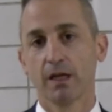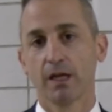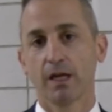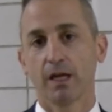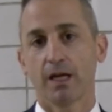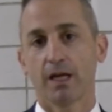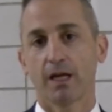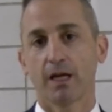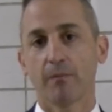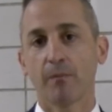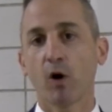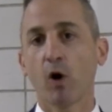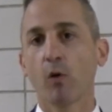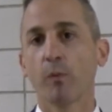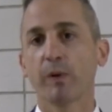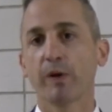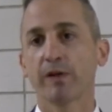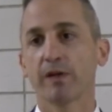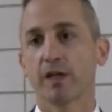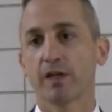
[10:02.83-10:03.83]
And I'm
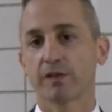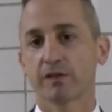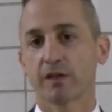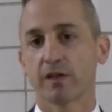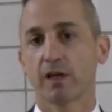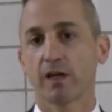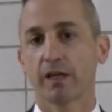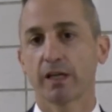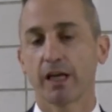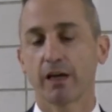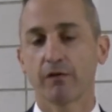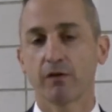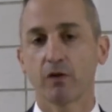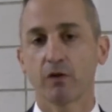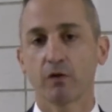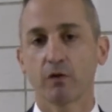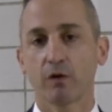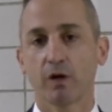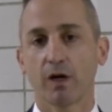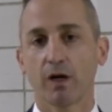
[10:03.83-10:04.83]
hoping this gave
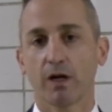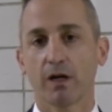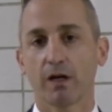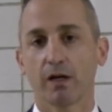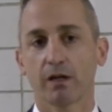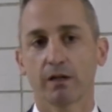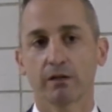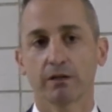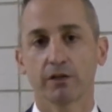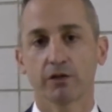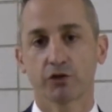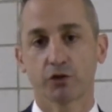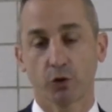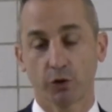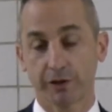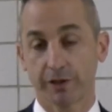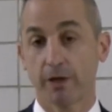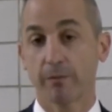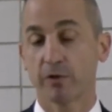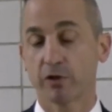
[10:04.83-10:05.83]
you, this
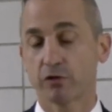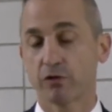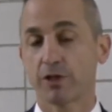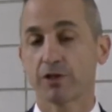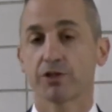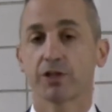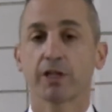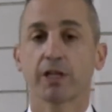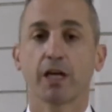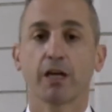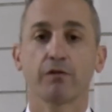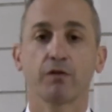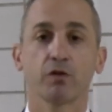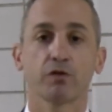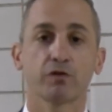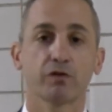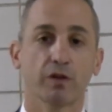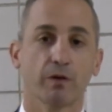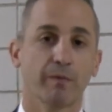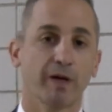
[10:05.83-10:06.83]
short demonstration gave
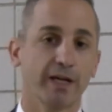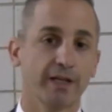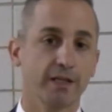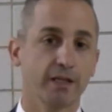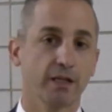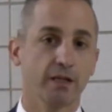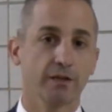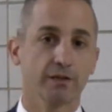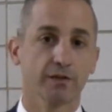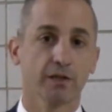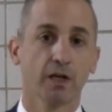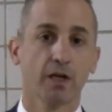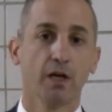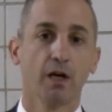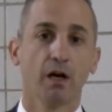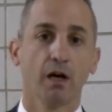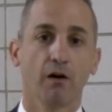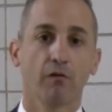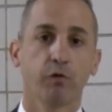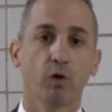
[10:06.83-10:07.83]
you some ideas
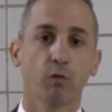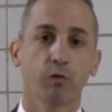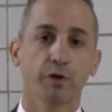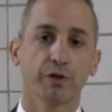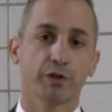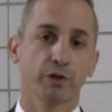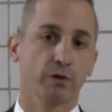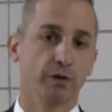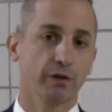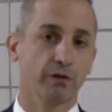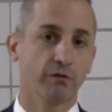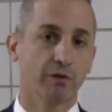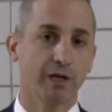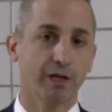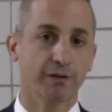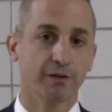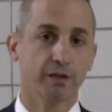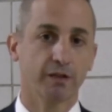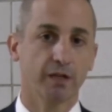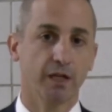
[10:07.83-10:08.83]
of what we're doing
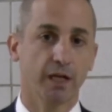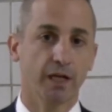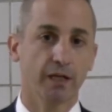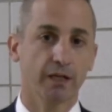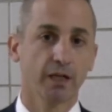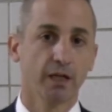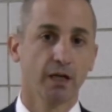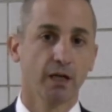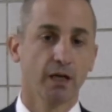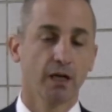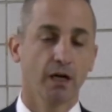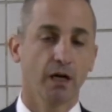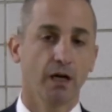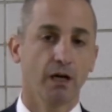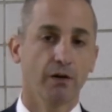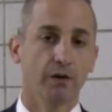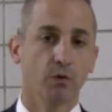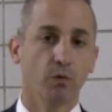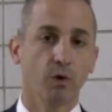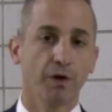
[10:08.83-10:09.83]
throughout the day.
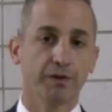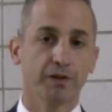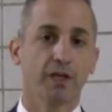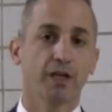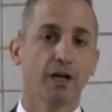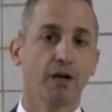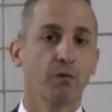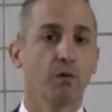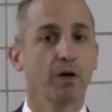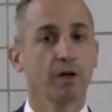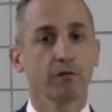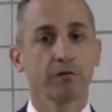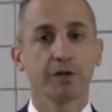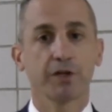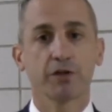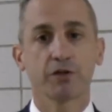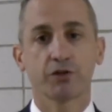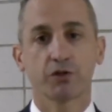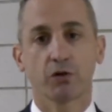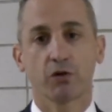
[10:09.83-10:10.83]
The one thing I want to
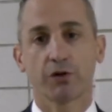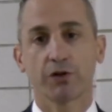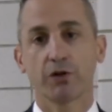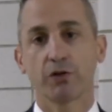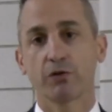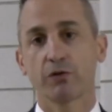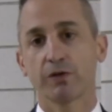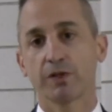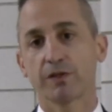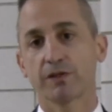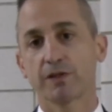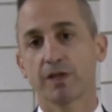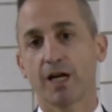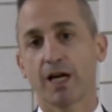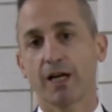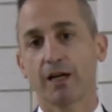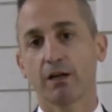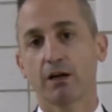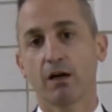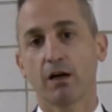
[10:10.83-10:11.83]
reassure you is
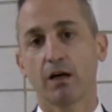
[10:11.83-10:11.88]
that